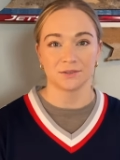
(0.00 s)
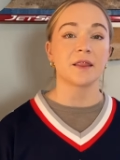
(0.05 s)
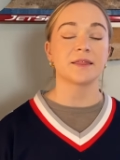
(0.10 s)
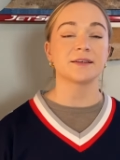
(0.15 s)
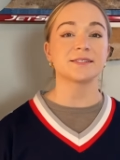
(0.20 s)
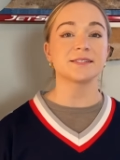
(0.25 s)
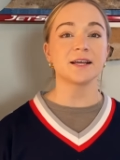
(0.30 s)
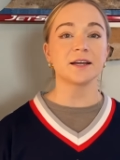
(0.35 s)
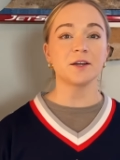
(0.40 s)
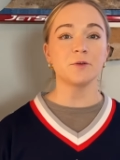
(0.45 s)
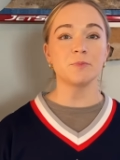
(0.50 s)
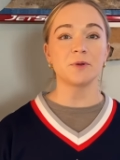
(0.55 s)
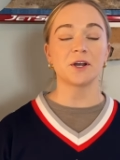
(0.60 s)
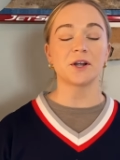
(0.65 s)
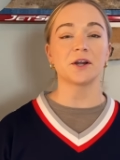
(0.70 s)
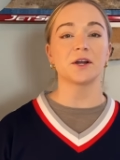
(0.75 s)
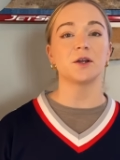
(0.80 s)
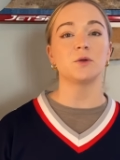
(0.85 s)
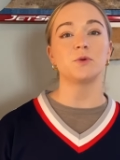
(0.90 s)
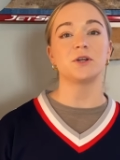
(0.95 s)
The second
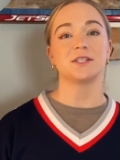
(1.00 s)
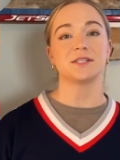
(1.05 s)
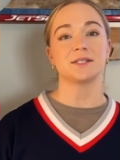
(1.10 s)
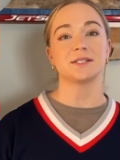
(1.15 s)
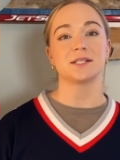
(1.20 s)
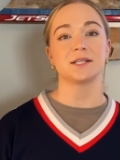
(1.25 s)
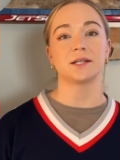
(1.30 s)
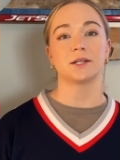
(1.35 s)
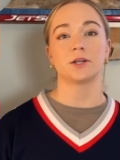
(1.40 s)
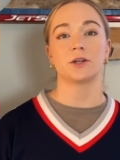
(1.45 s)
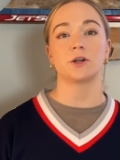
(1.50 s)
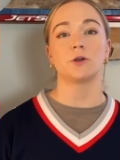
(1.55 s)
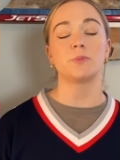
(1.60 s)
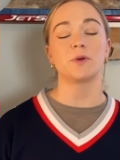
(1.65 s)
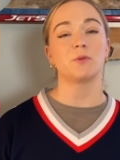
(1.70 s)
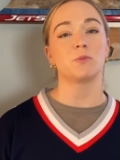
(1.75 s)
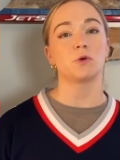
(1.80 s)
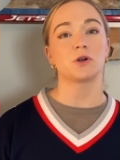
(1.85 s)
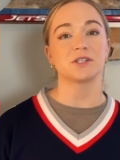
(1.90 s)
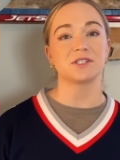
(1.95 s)
period, we did see a little
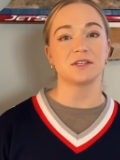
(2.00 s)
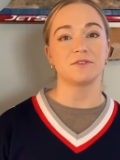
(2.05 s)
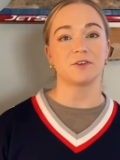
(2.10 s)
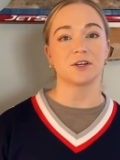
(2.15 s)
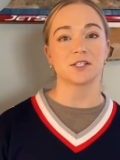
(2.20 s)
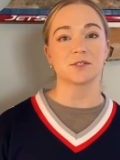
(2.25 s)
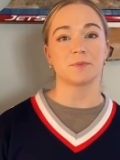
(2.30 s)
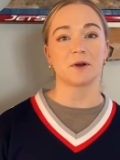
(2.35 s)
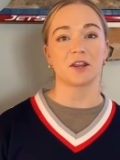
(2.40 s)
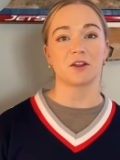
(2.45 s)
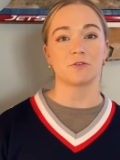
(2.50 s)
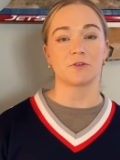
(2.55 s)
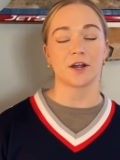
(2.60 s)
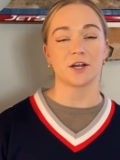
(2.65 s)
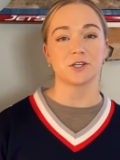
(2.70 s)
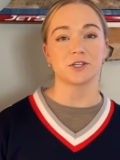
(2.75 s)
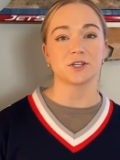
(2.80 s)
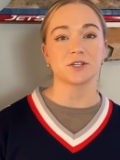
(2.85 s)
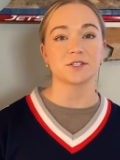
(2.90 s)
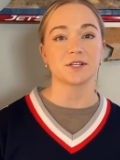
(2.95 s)
bit more defense by the
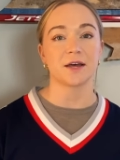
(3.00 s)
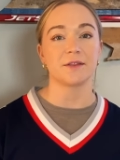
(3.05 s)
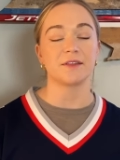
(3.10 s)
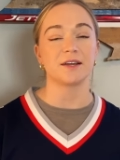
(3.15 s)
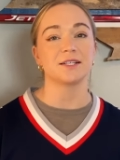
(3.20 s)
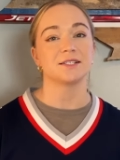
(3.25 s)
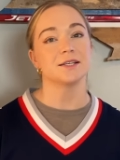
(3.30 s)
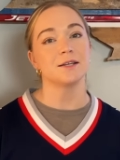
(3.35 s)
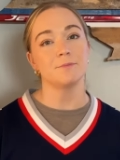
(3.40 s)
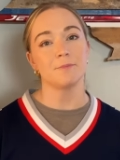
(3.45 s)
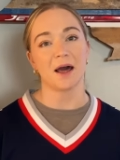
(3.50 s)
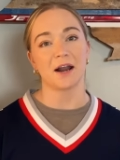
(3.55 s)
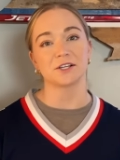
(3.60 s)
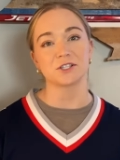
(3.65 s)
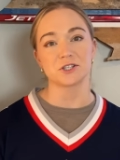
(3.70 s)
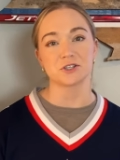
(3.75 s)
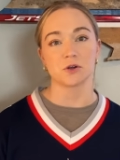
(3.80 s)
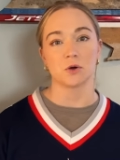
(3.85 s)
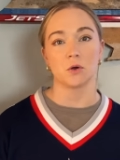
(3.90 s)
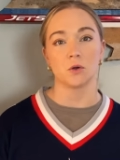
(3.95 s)
Rangers, and they did
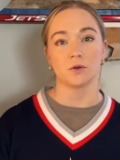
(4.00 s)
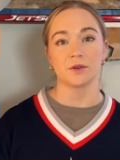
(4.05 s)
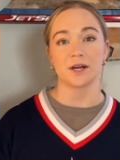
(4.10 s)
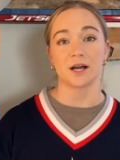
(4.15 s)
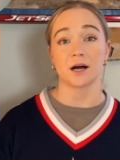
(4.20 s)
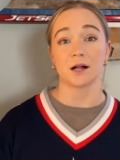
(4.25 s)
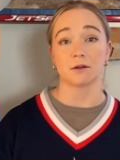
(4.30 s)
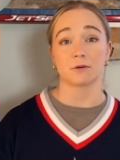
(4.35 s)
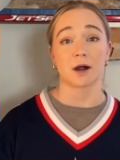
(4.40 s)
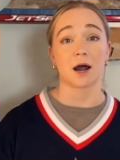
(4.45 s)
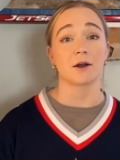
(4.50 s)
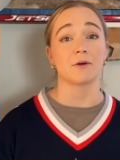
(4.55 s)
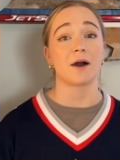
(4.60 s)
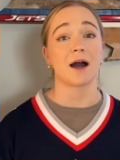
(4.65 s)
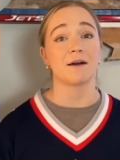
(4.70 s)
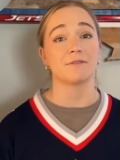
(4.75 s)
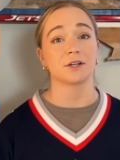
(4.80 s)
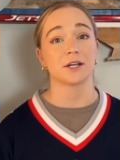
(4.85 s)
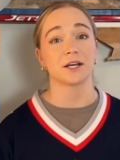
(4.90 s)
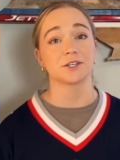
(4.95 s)
manage to hold the Colorado
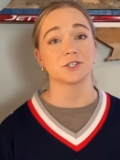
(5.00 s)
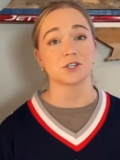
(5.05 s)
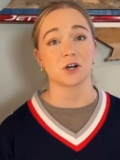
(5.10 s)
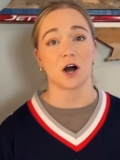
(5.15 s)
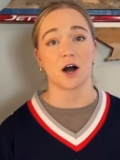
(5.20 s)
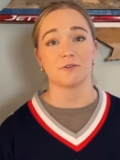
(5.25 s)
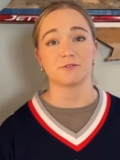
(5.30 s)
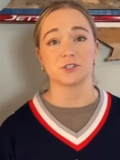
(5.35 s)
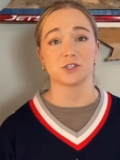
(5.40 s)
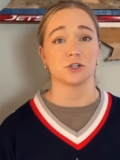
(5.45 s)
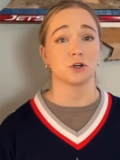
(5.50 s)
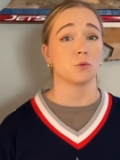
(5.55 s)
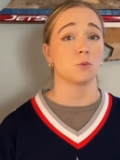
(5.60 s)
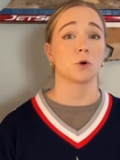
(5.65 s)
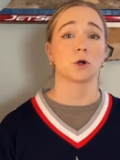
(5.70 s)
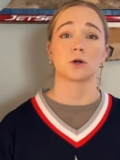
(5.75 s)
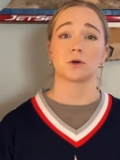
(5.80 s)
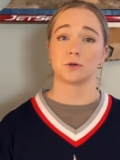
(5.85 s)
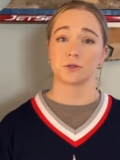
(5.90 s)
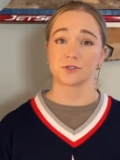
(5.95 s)
Avalanche off to no
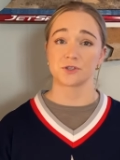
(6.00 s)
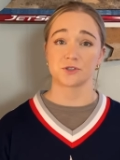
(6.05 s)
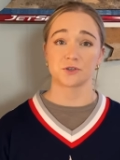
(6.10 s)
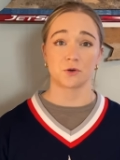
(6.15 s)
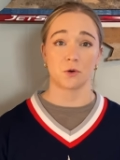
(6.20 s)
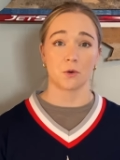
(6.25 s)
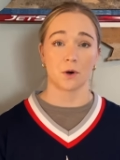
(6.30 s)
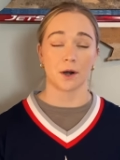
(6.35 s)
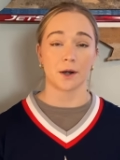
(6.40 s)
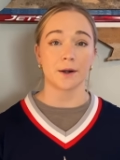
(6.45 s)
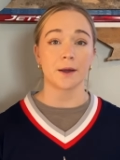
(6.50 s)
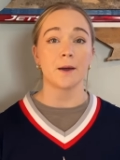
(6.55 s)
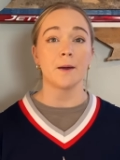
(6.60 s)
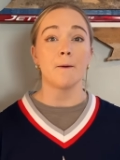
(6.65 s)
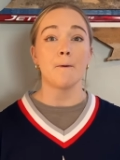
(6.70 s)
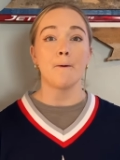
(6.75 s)
more goals scored.